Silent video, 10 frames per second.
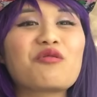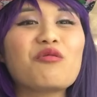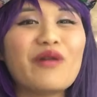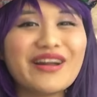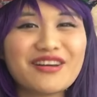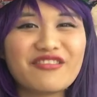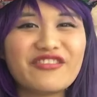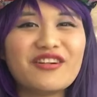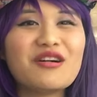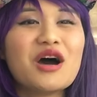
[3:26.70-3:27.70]

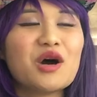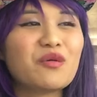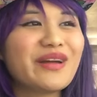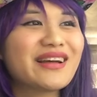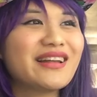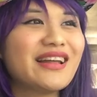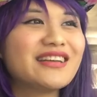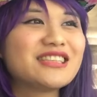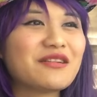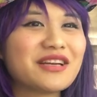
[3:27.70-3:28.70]
wonderful
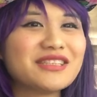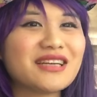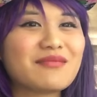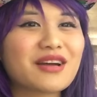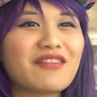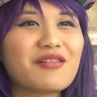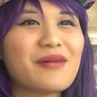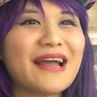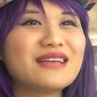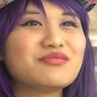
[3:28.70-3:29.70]
weekly Shonen Jump cover
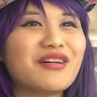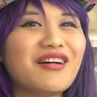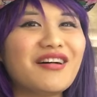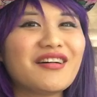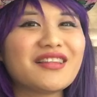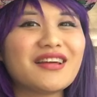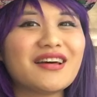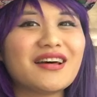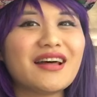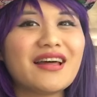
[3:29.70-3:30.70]
page with all
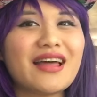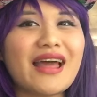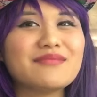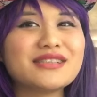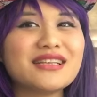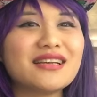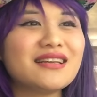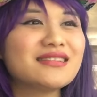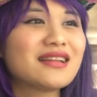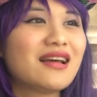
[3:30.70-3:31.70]
the
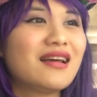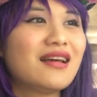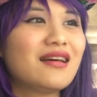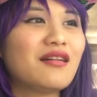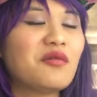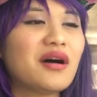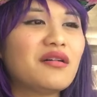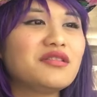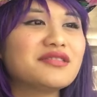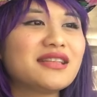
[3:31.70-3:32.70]
MCs.
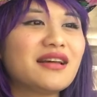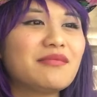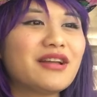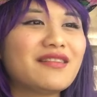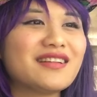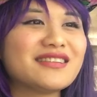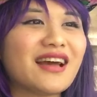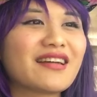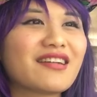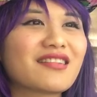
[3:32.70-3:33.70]
Well, you see a bit of the
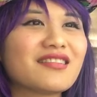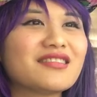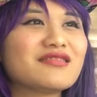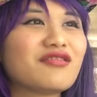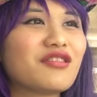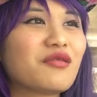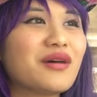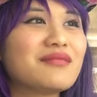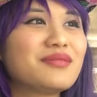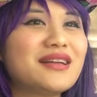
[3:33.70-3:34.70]
side characters for
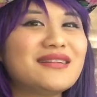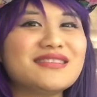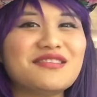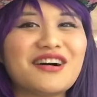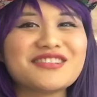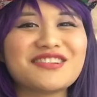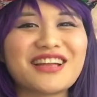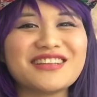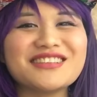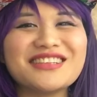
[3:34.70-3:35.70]
One Piece. You also
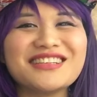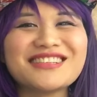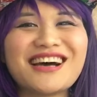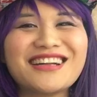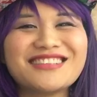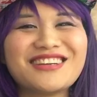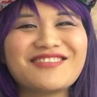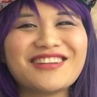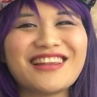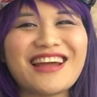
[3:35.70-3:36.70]
get to see Sanji
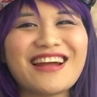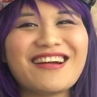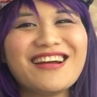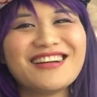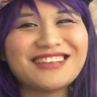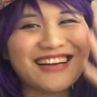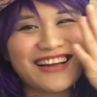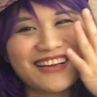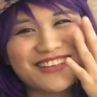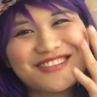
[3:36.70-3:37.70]
over there. Shine
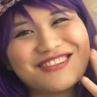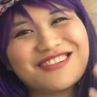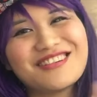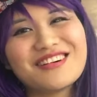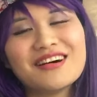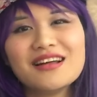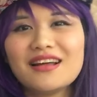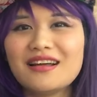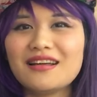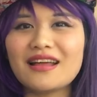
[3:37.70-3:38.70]
that cool.
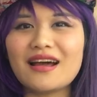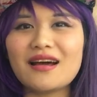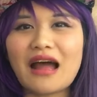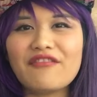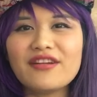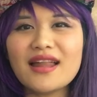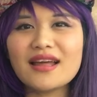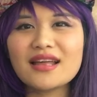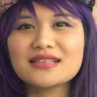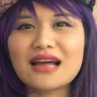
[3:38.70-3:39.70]
Yeah, I feel
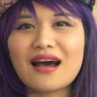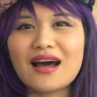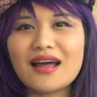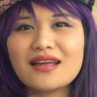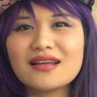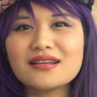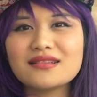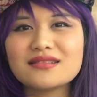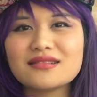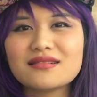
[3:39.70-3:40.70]
like his eye
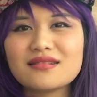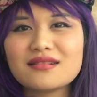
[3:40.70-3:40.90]
is